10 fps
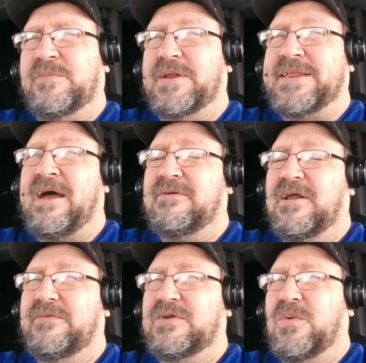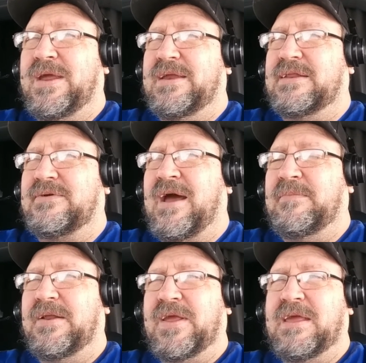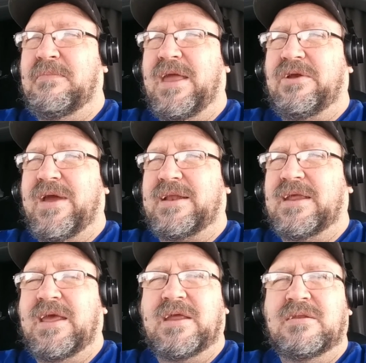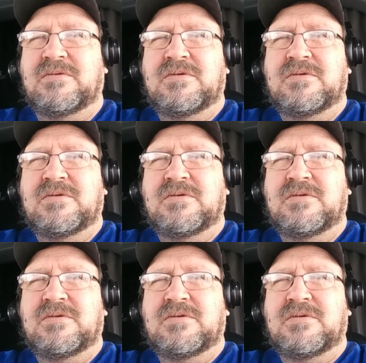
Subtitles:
the sound of it, the way he described it, I think he may have cracked the head.